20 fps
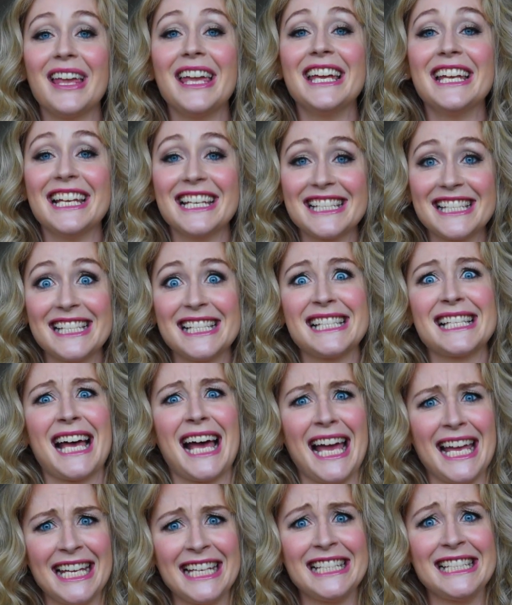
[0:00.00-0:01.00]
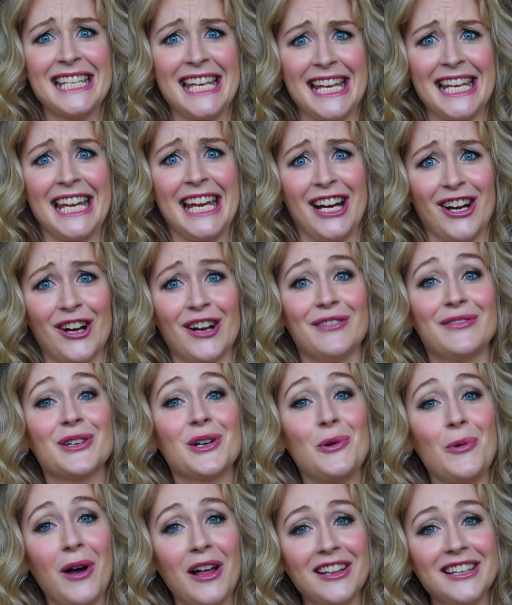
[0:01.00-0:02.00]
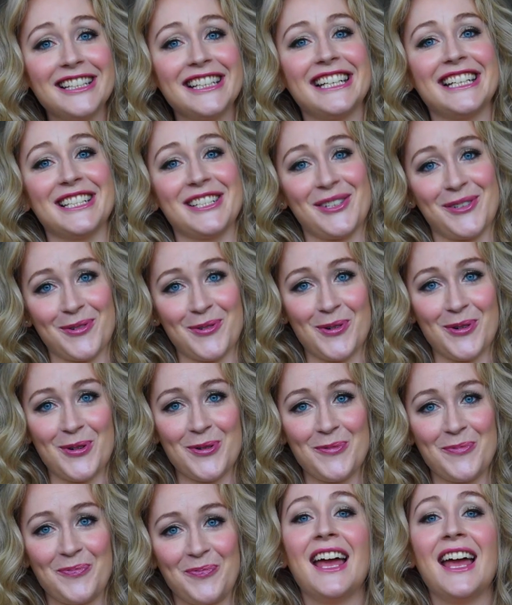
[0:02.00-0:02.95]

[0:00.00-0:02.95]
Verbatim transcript: In essence, I can take care of the quality control.